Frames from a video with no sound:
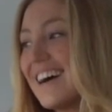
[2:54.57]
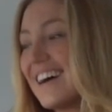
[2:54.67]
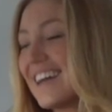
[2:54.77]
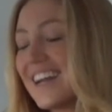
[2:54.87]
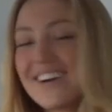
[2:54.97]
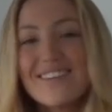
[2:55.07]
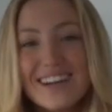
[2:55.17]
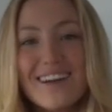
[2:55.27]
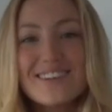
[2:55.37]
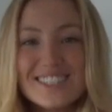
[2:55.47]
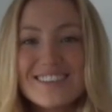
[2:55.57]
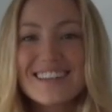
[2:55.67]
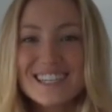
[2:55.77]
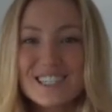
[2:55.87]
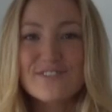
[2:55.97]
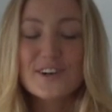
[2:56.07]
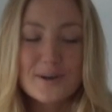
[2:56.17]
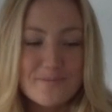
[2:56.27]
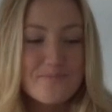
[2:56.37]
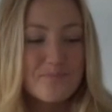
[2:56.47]
I would do this
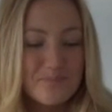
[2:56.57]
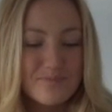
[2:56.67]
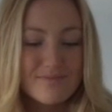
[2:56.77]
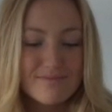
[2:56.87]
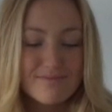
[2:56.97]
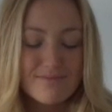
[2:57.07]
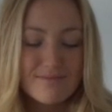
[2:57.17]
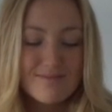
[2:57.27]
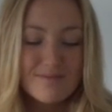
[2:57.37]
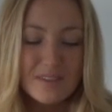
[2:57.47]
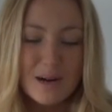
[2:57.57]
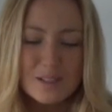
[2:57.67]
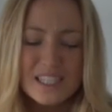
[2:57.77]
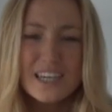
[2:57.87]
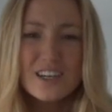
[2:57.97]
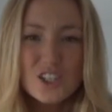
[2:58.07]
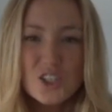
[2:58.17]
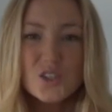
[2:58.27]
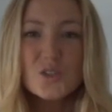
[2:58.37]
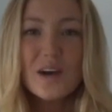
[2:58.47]
for, I would say, a good
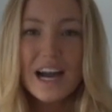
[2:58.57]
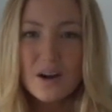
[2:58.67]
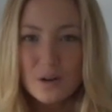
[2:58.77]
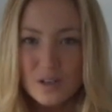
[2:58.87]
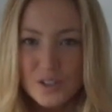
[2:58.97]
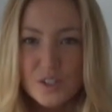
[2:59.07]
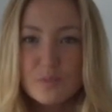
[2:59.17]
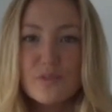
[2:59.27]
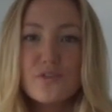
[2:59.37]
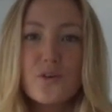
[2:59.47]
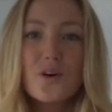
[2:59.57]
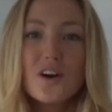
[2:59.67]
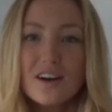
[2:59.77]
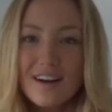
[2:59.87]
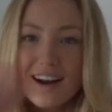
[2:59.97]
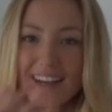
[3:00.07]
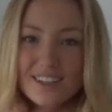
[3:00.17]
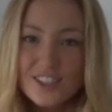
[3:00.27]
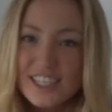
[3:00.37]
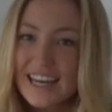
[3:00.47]
2 hours before
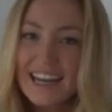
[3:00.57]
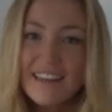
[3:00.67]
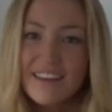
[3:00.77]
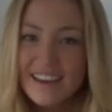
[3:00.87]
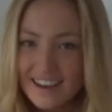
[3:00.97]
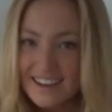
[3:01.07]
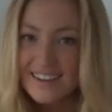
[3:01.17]
I did anything